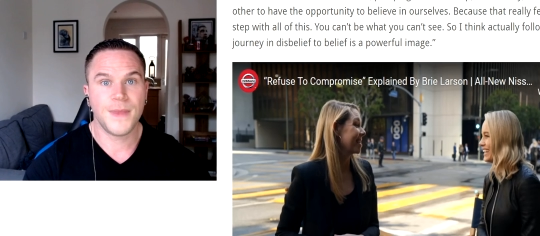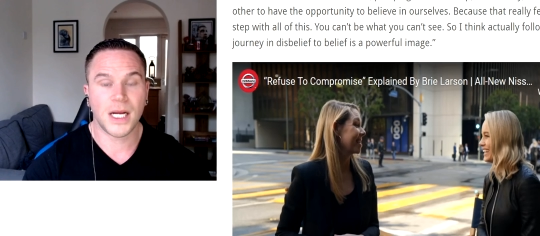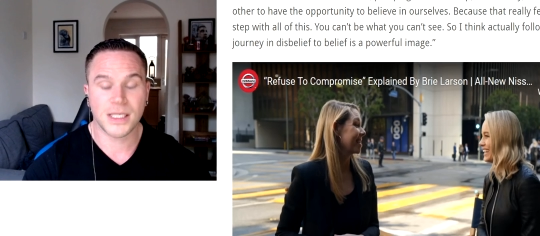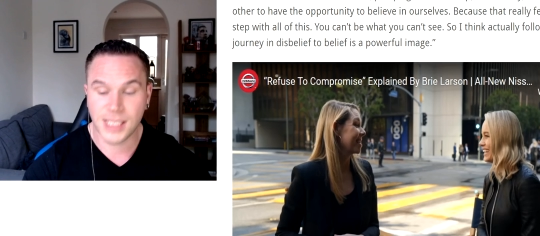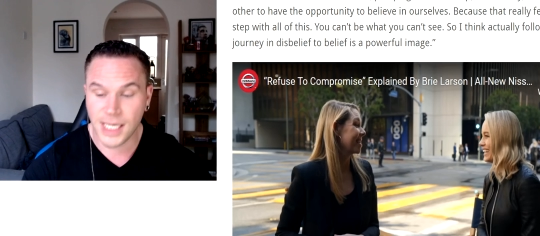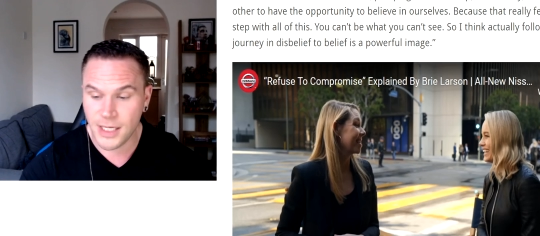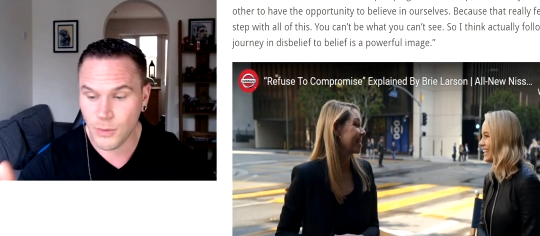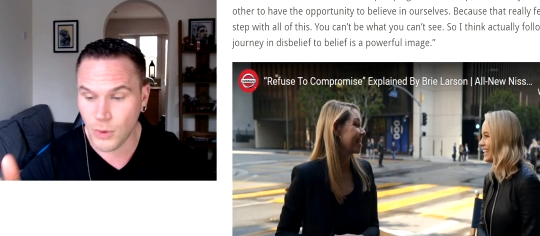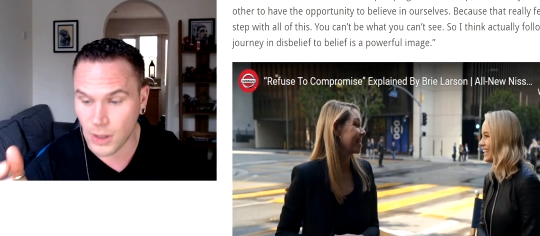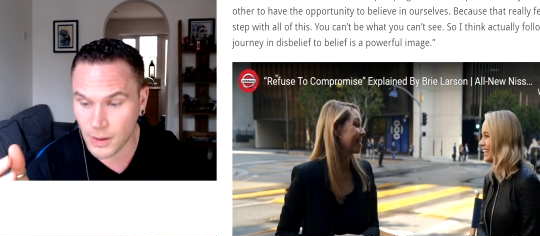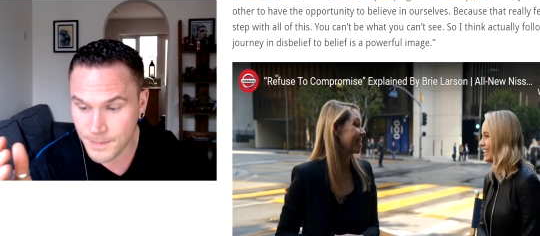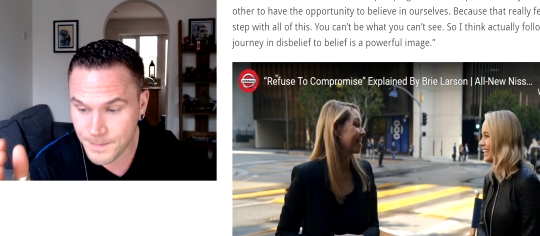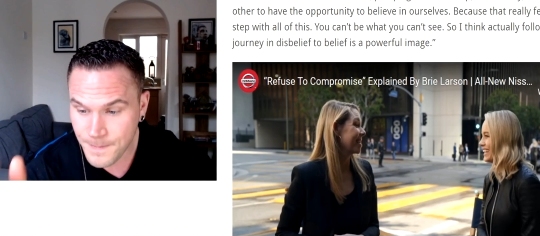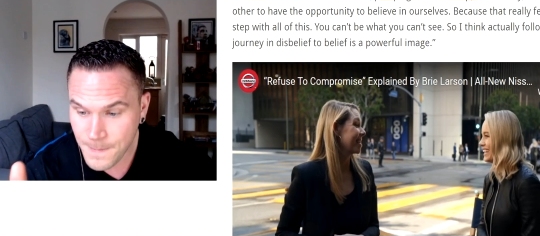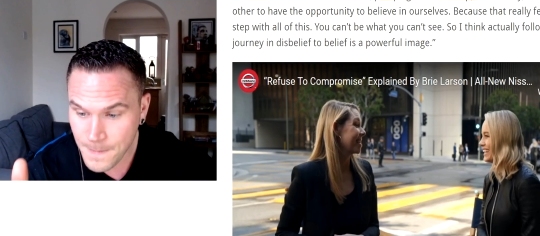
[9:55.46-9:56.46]
Speaker 1: I tell you
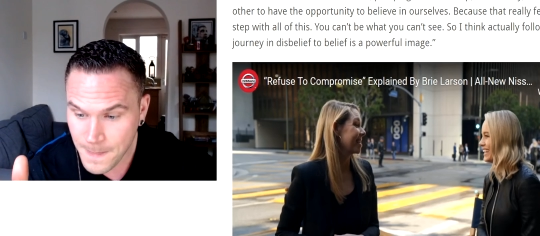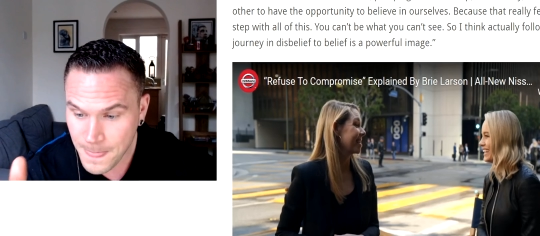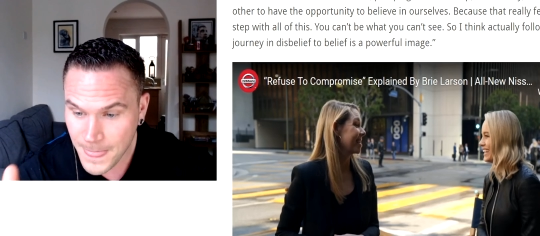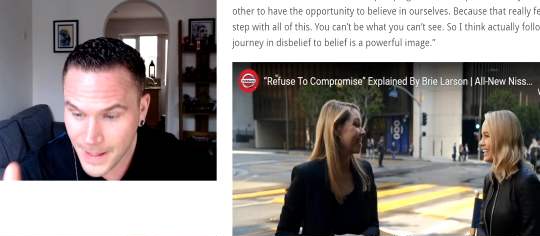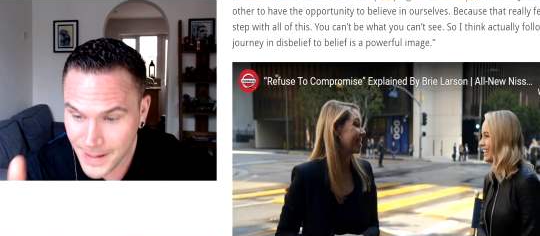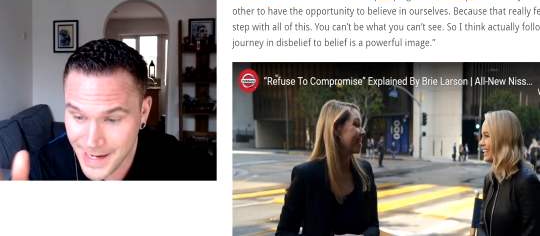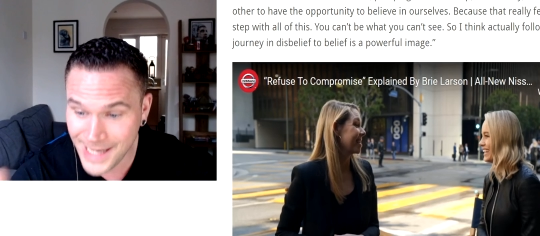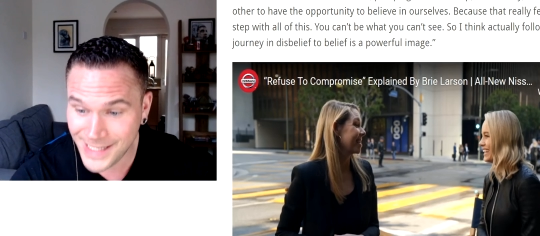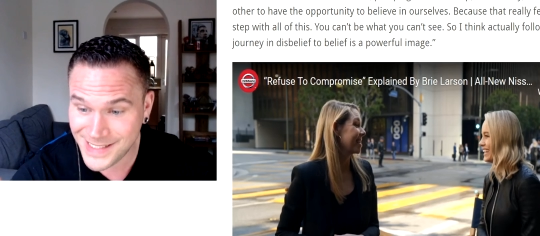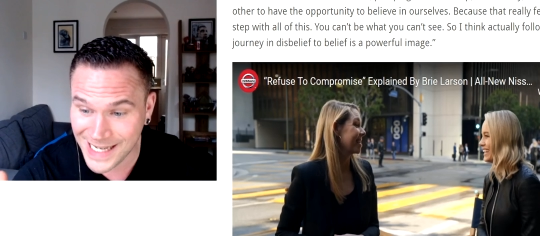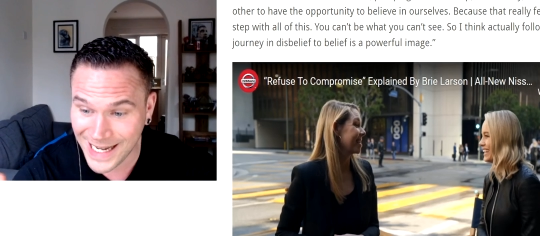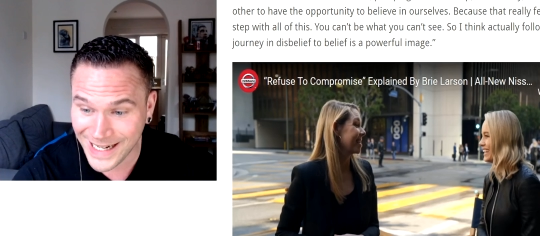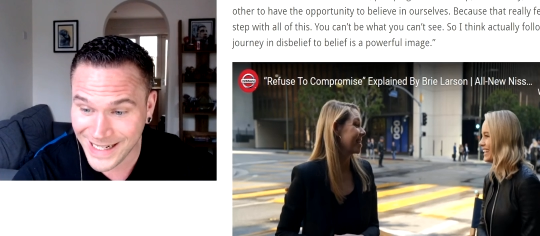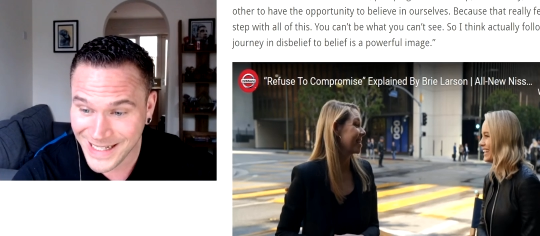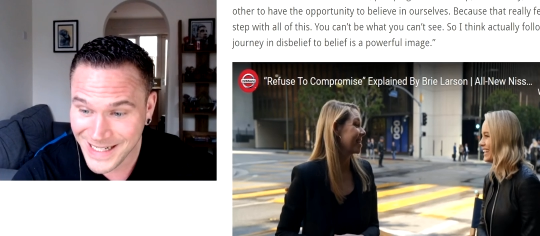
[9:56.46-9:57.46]
what,
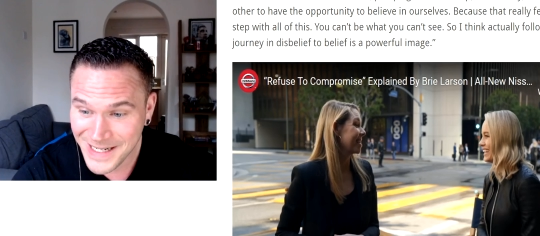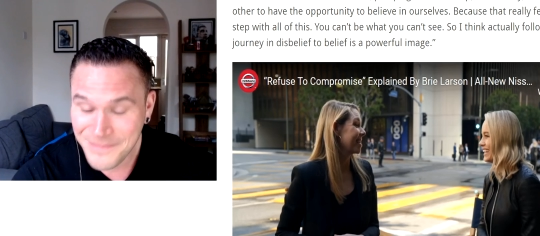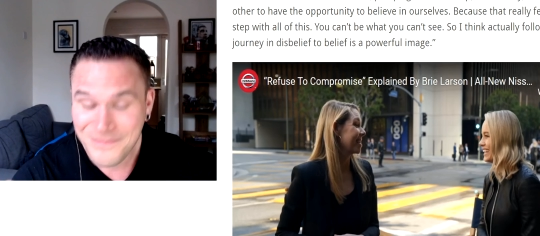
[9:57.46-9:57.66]
Nissan,